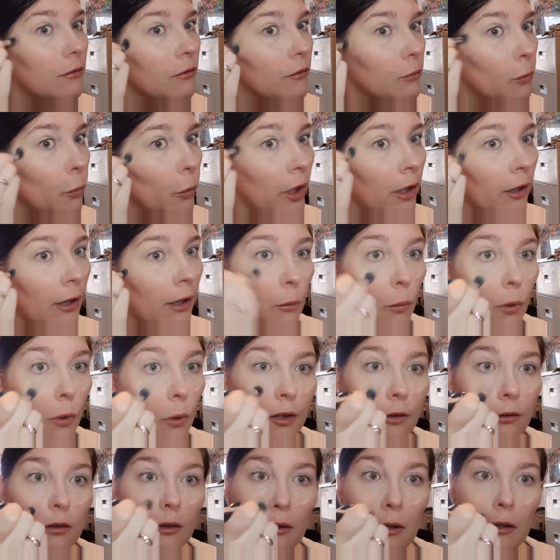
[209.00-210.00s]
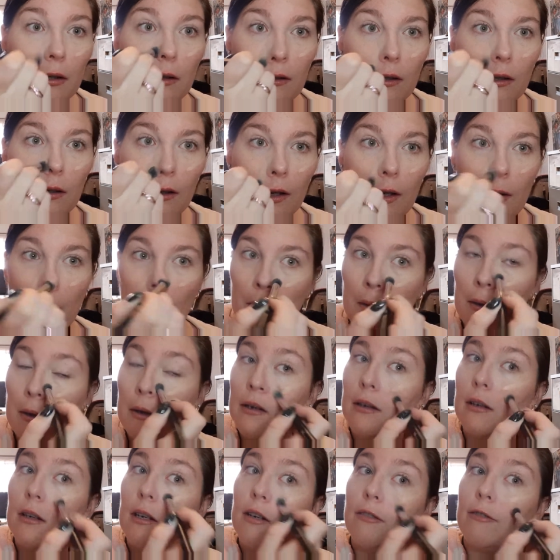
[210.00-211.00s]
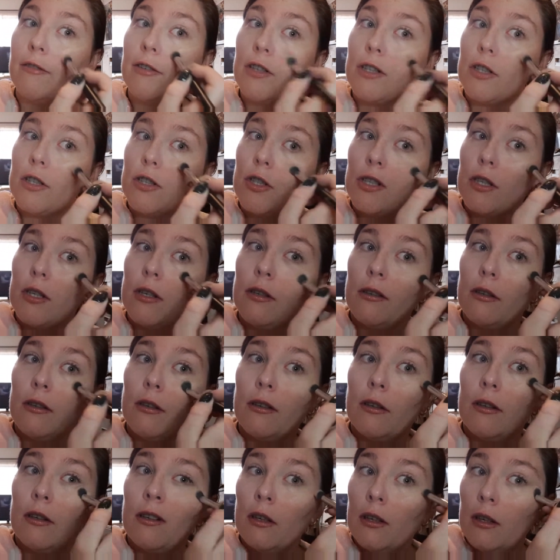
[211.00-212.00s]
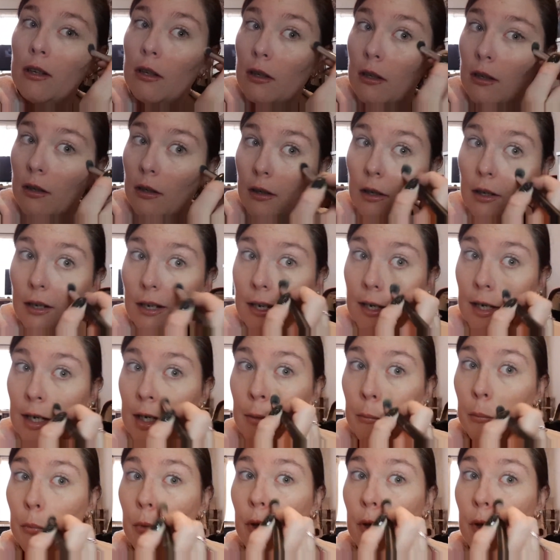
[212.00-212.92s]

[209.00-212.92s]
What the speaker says: where I want coverage and